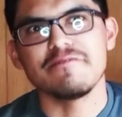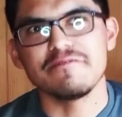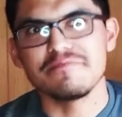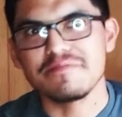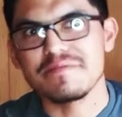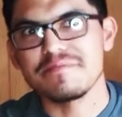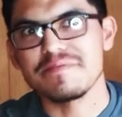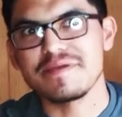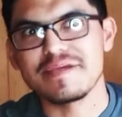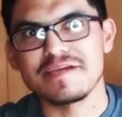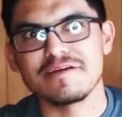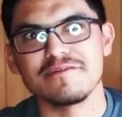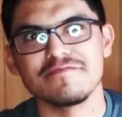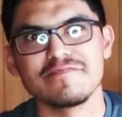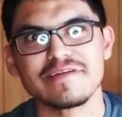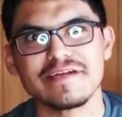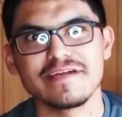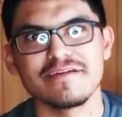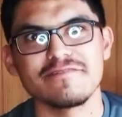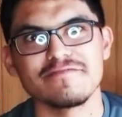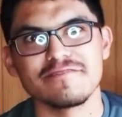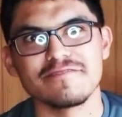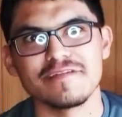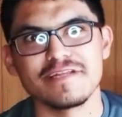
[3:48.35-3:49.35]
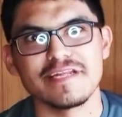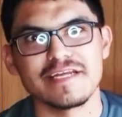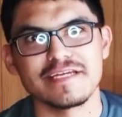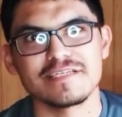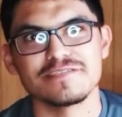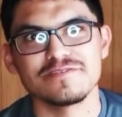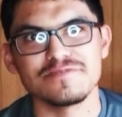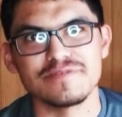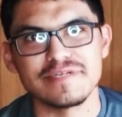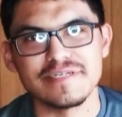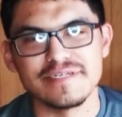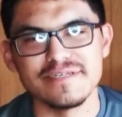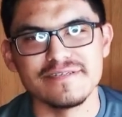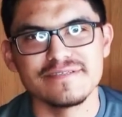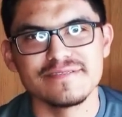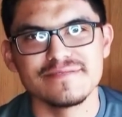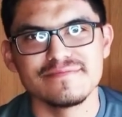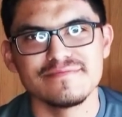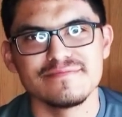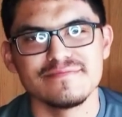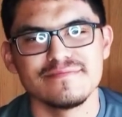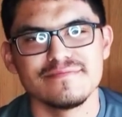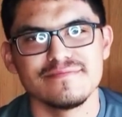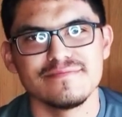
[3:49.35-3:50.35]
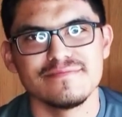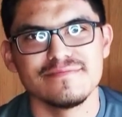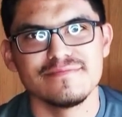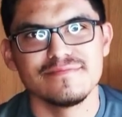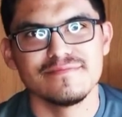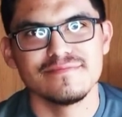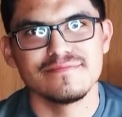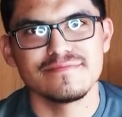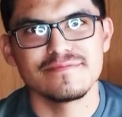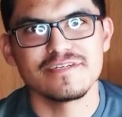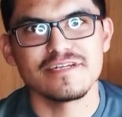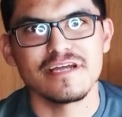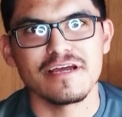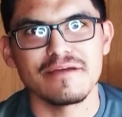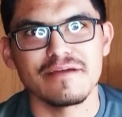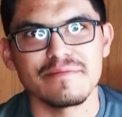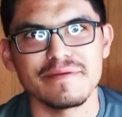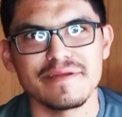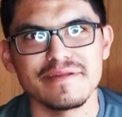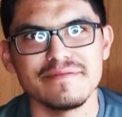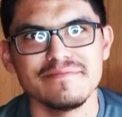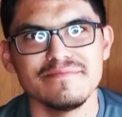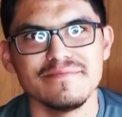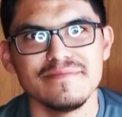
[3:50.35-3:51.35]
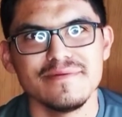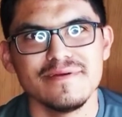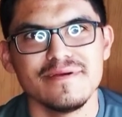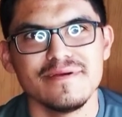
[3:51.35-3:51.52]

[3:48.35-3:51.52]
with me being over here for the next two years. You know what I mean?